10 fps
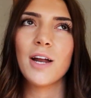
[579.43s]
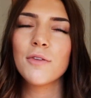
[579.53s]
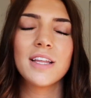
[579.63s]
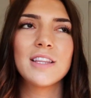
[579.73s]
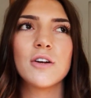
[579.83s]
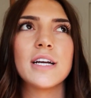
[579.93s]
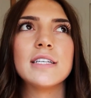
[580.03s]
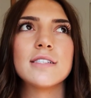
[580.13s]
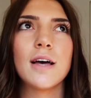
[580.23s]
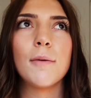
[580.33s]
I don't think there
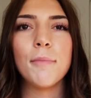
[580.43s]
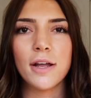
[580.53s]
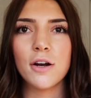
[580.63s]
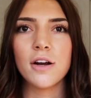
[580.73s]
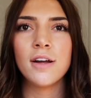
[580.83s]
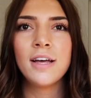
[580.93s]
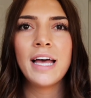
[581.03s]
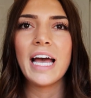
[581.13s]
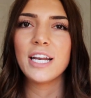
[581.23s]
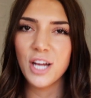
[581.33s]
is a better
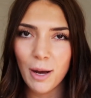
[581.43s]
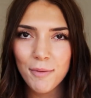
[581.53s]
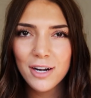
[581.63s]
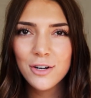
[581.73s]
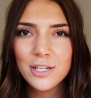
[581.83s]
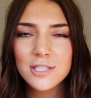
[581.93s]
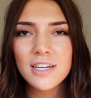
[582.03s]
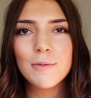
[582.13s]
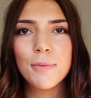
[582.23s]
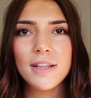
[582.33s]
and not better
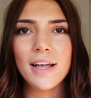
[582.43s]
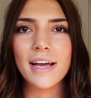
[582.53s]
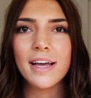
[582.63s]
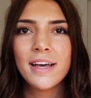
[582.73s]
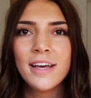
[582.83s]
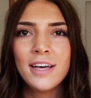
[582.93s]
Christian, but like